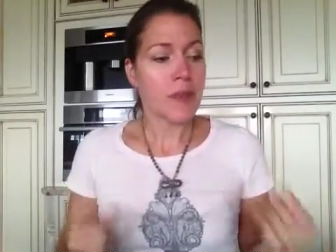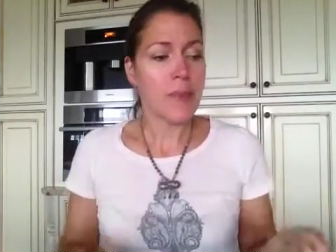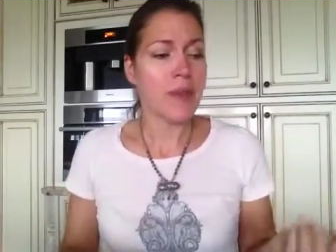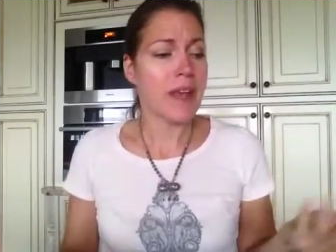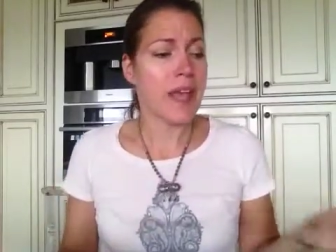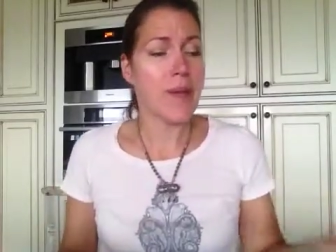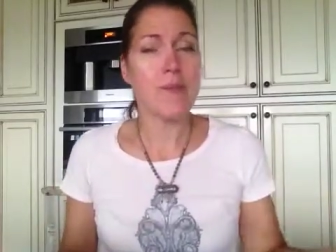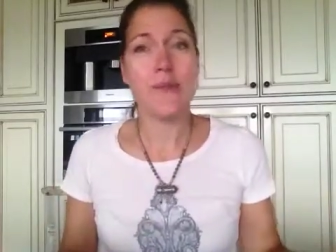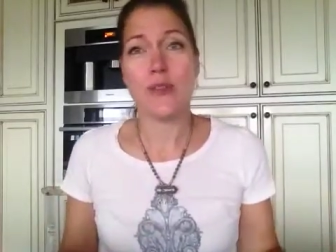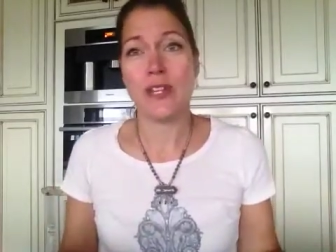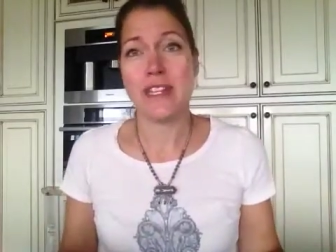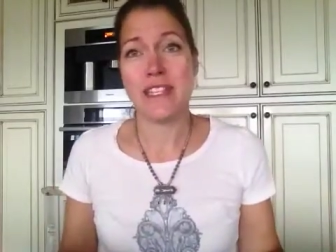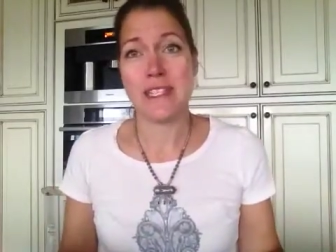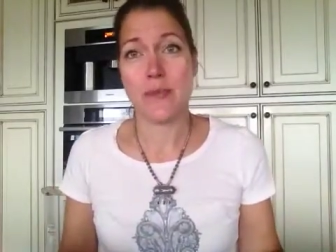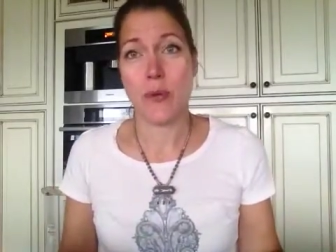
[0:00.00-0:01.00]
But I am
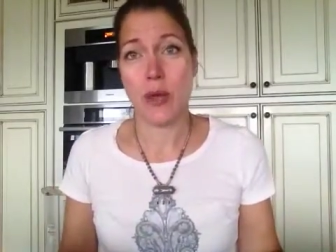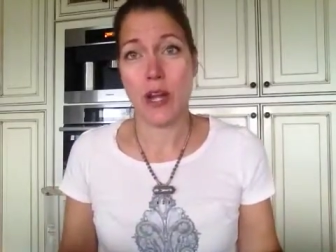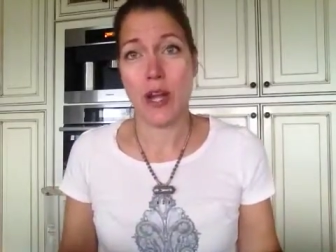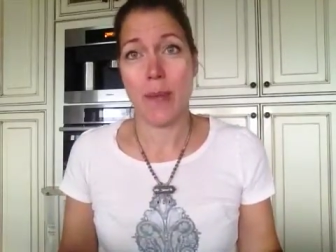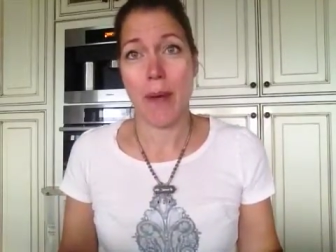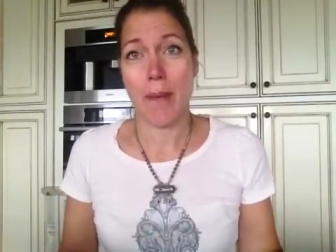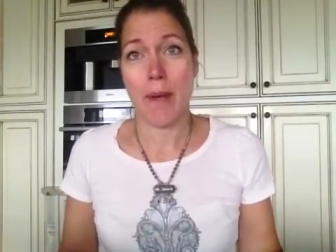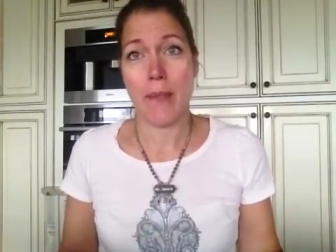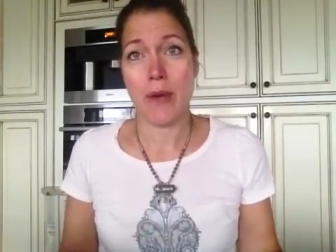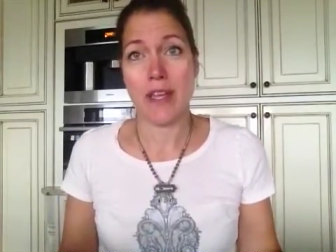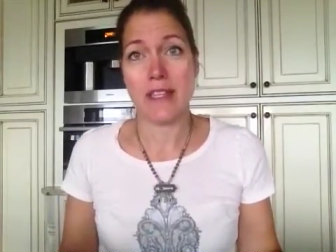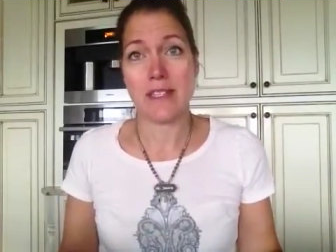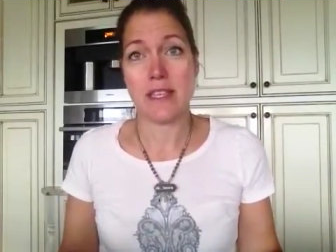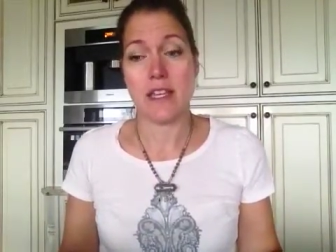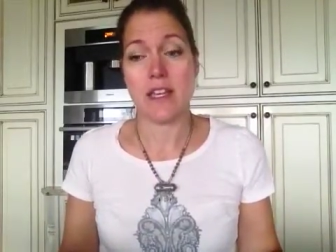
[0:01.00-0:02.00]
really disappointed about my
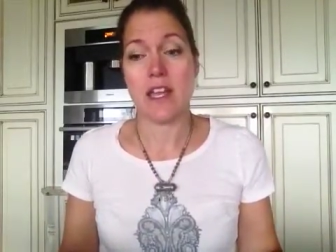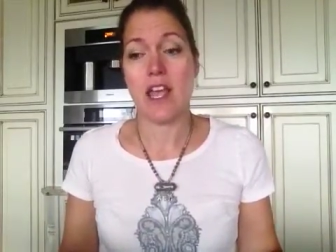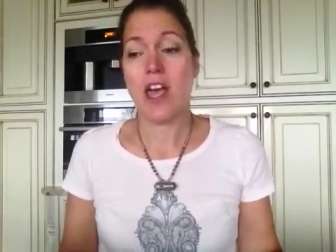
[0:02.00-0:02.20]
bracelet.